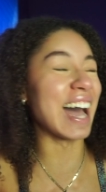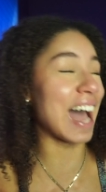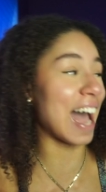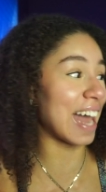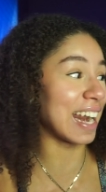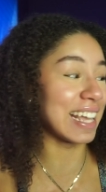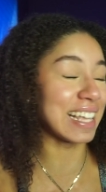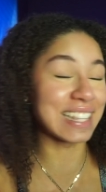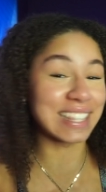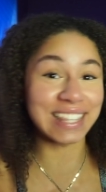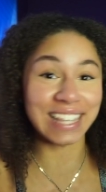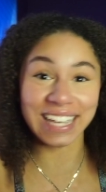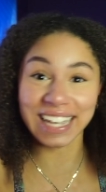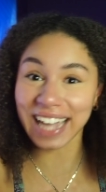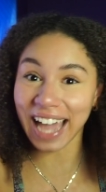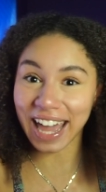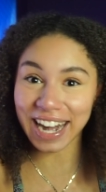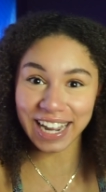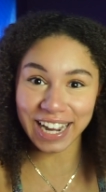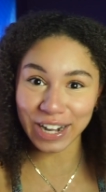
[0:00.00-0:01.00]
I didn't
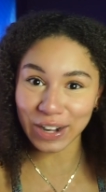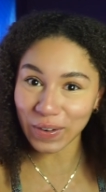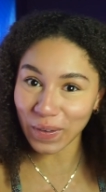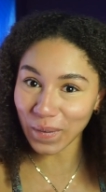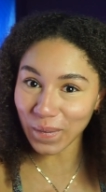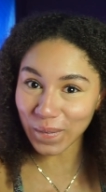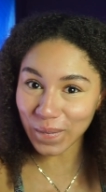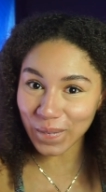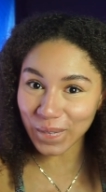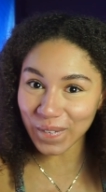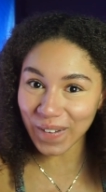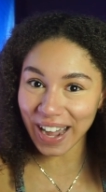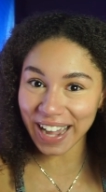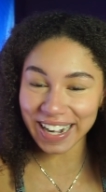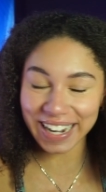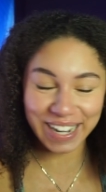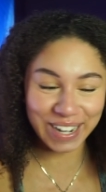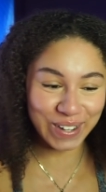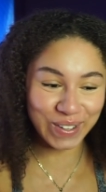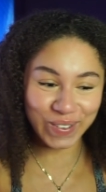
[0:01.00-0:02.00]
think. I didn't know. I
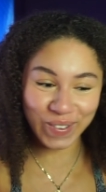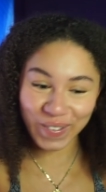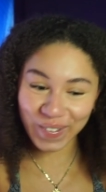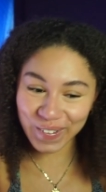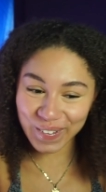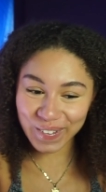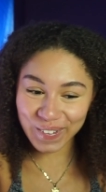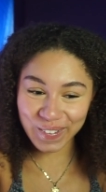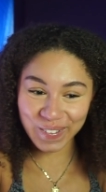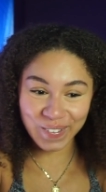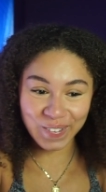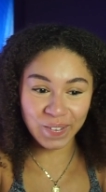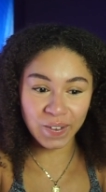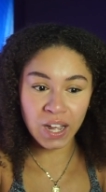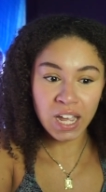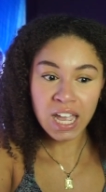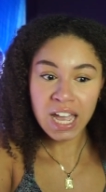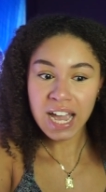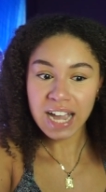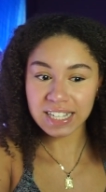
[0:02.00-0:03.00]
didn't know.
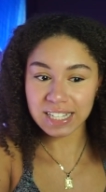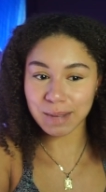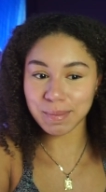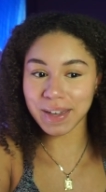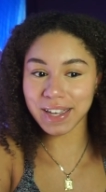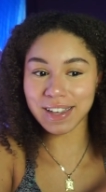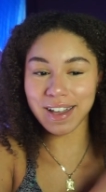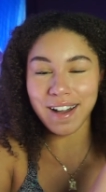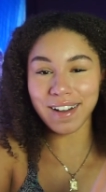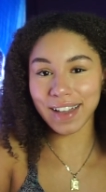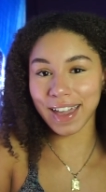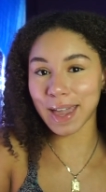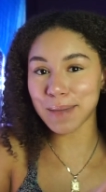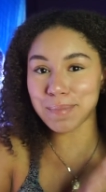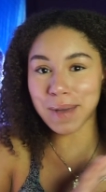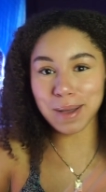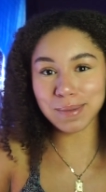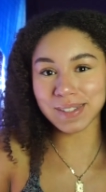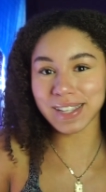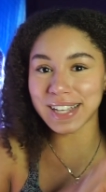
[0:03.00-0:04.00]
Because I'm like, y'all
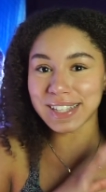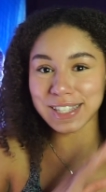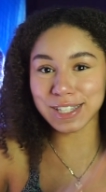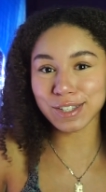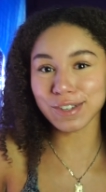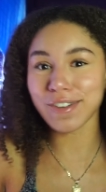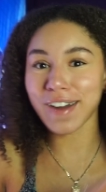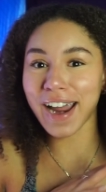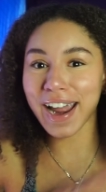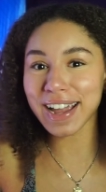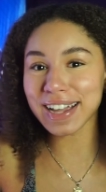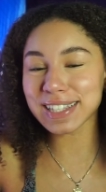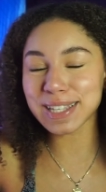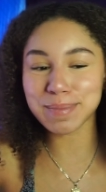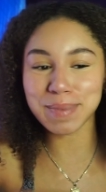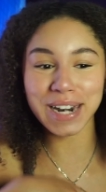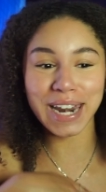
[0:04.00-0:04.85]
K-pop fans is crazy. But,